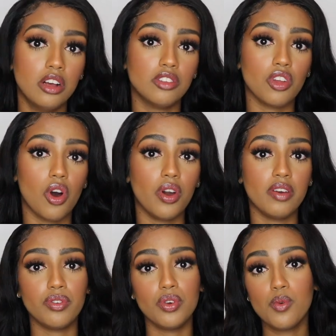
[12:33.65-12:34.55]
So
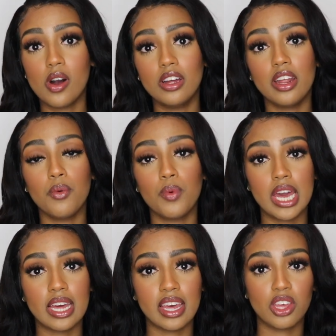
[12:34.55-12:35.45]
if you want a
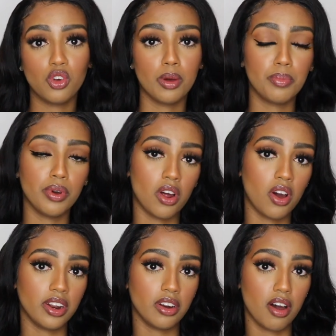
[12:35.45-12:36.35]
wig that you can put
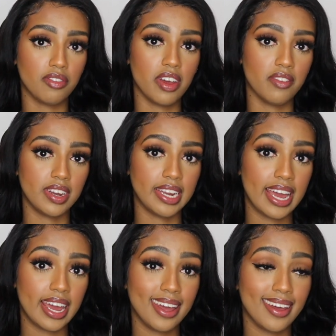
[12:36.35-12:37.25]
on and off every
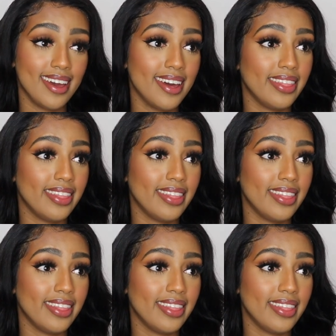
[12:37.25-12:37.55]
day,